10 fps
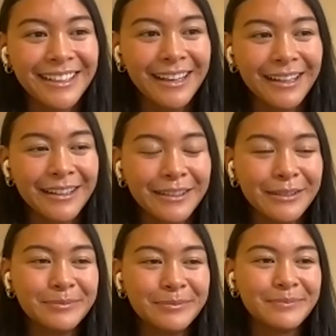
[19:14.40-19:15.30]

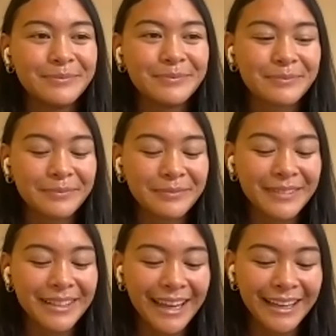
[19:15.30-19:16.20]

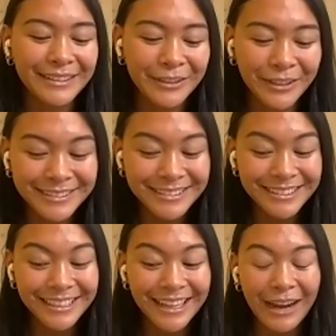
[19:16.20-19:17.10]
And
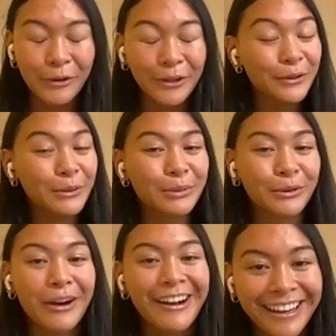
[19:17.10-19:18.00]
honestly, I want to go to
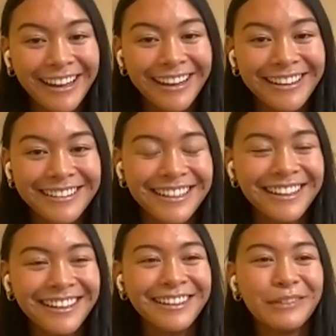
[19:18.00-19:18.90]
Boracay,
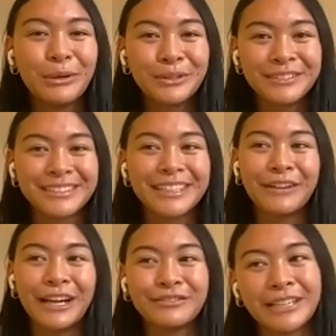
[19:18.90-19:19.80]
but we'll see if
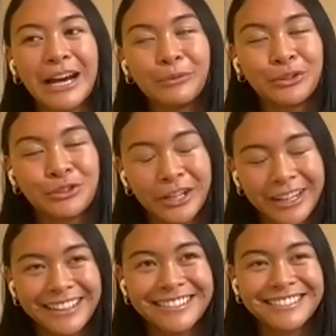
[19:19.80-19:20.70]
I have time with training.